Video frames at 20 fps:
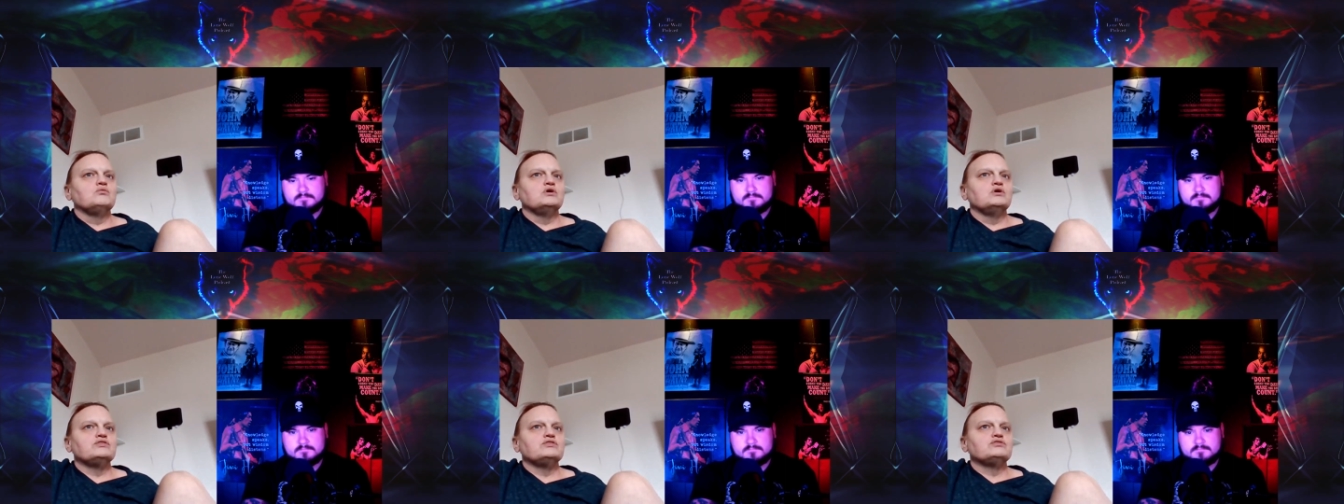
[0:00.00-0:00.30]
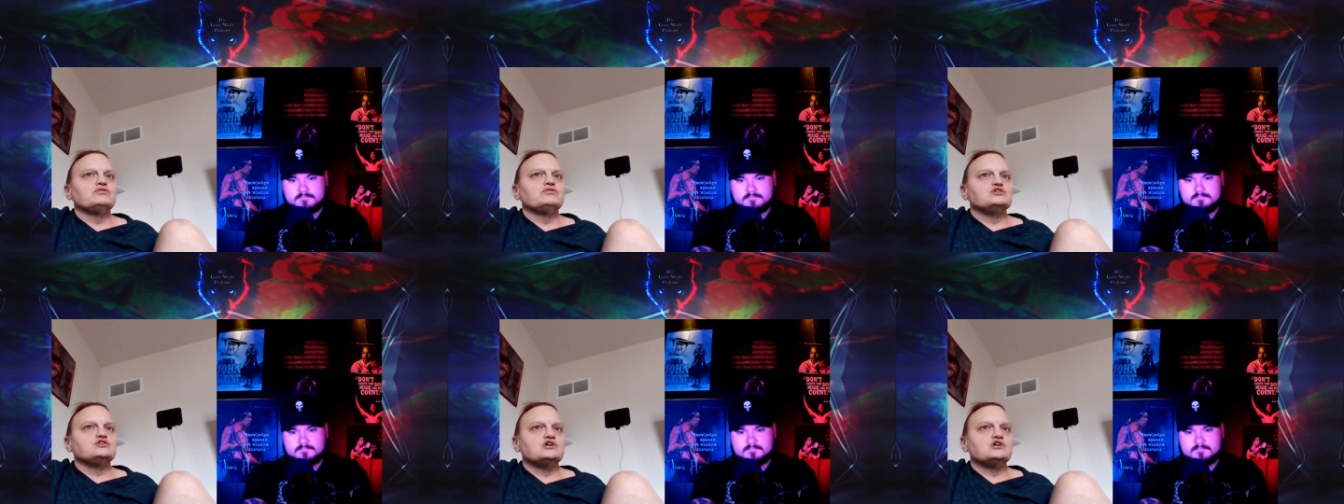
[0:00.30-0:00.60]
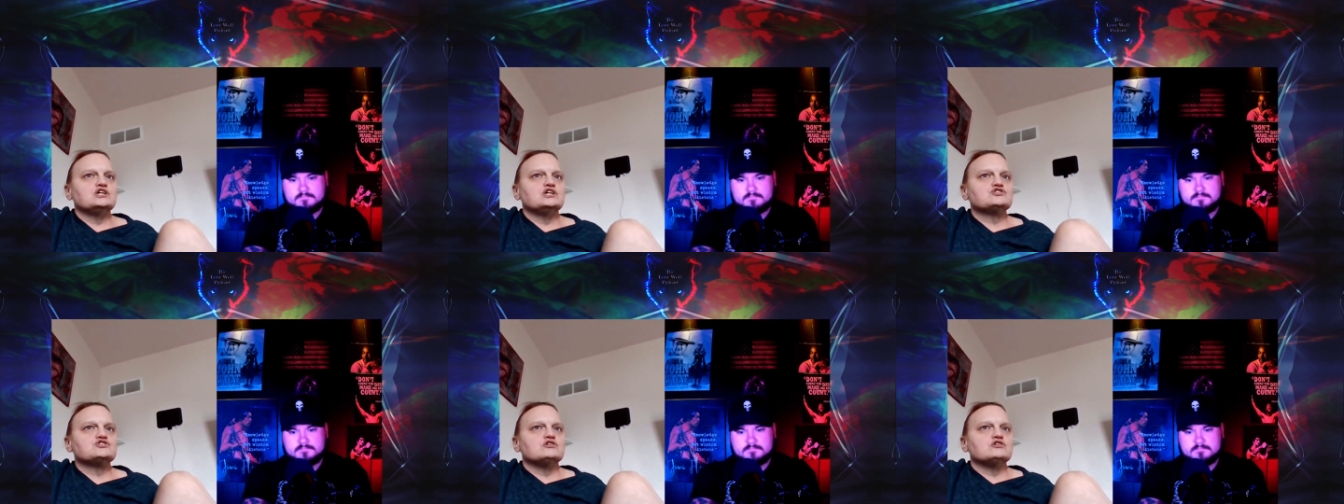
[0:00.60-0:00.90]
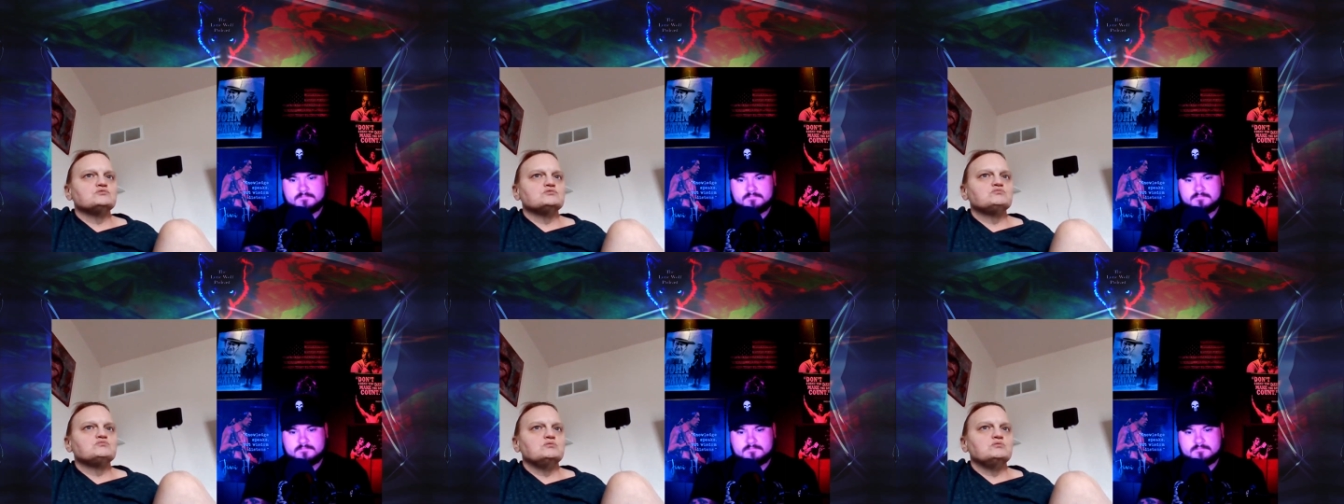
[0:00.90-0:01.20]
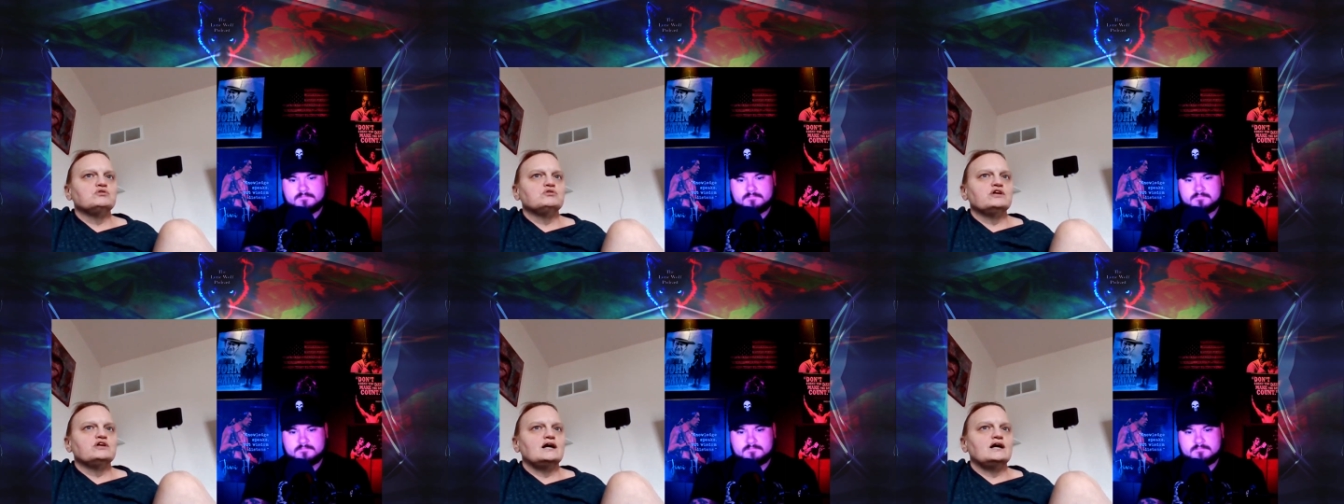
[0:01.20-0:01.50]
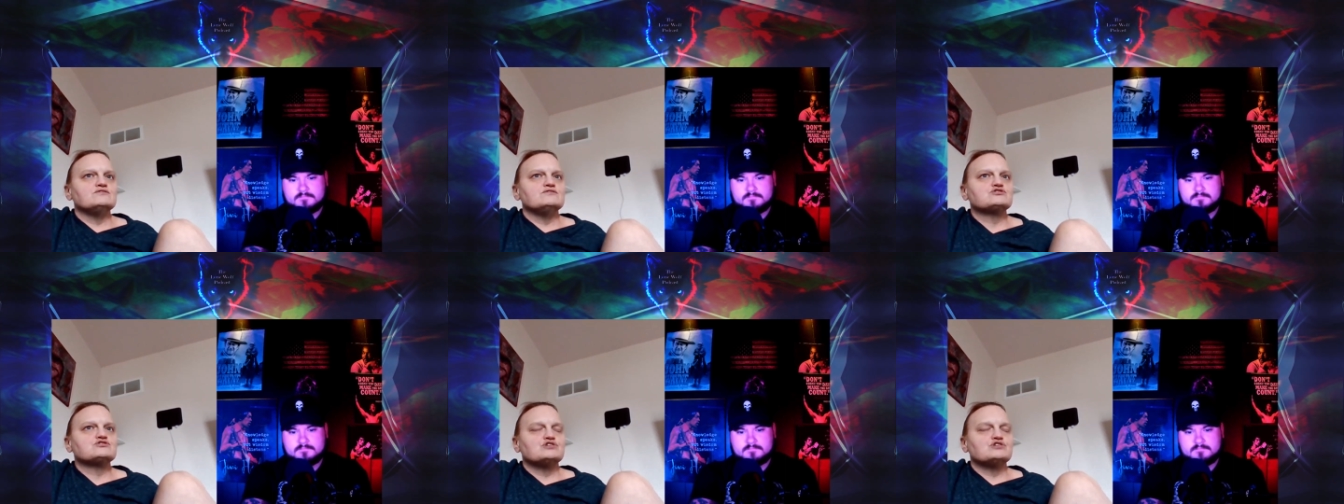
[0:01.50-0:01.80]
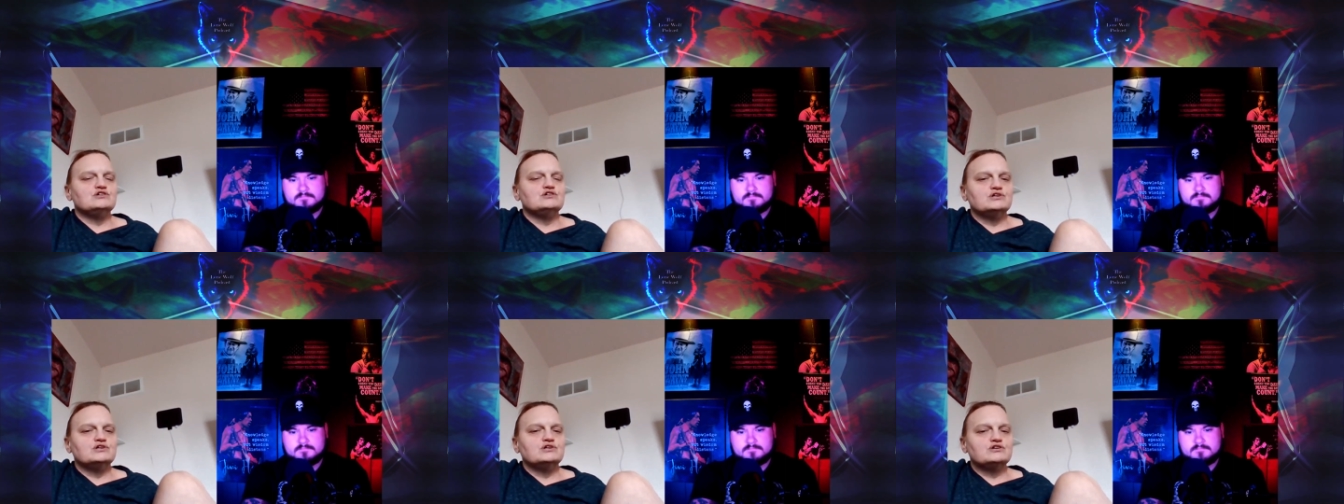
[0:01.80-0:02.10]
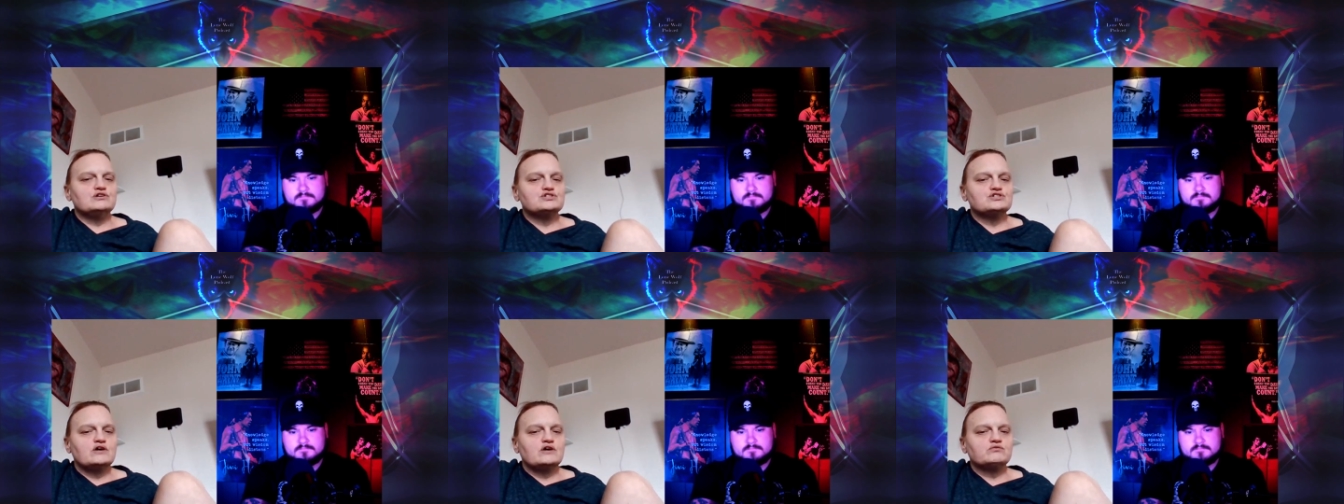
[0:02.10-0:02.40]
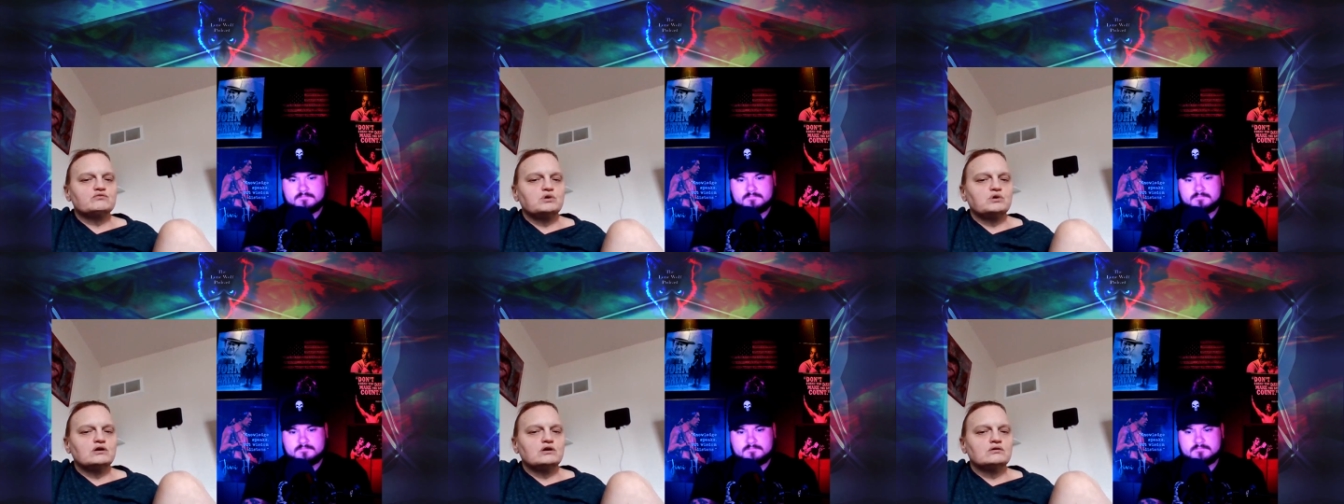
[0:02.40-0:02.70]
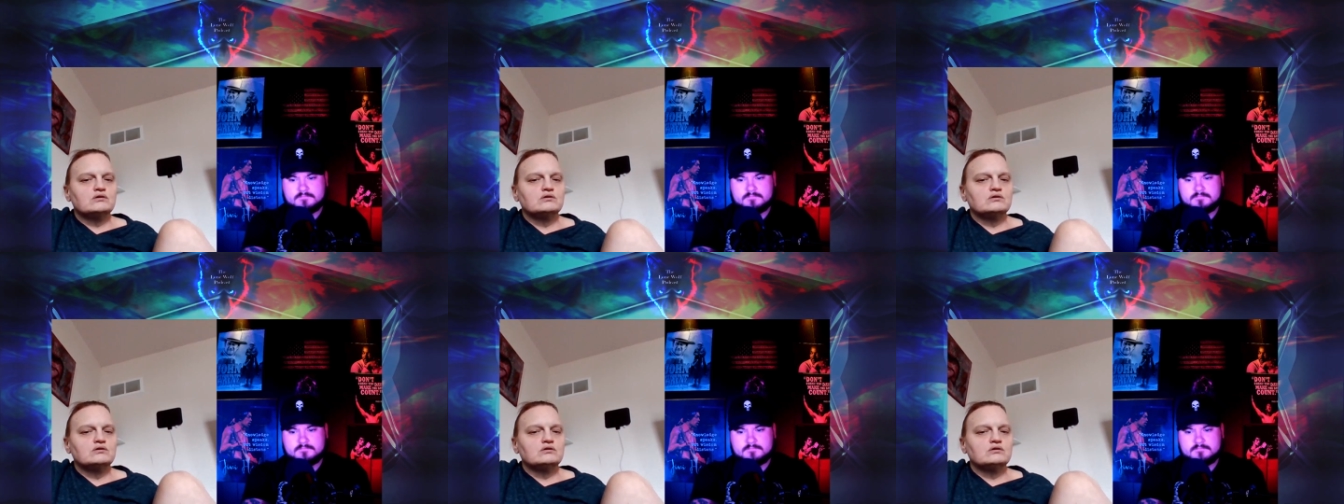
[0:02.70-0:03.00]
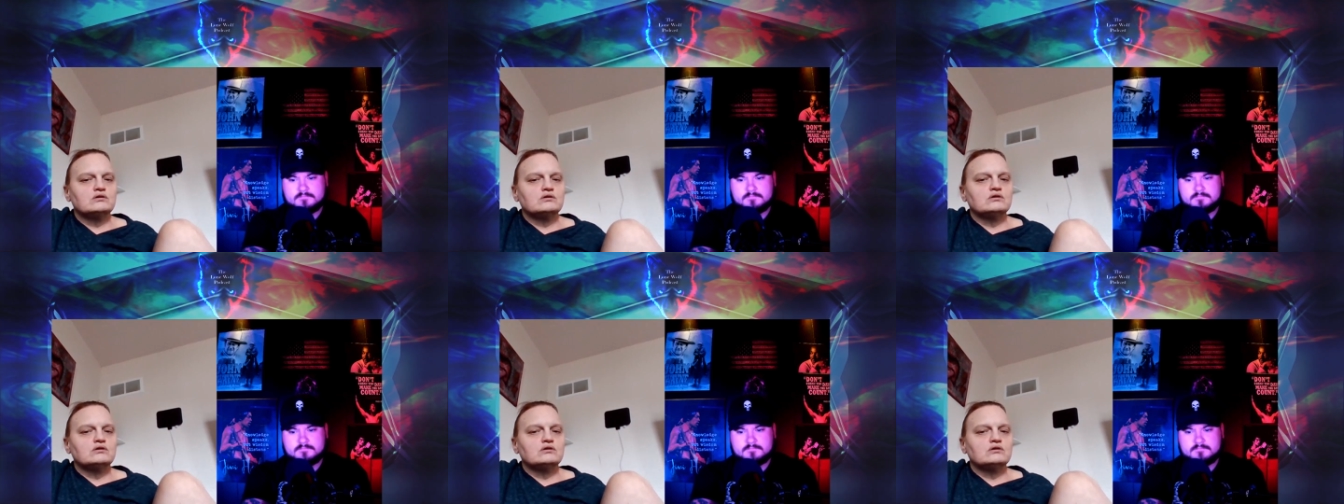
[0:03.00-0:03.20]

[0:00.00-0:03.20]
with the transcripts, people that have screen reader software,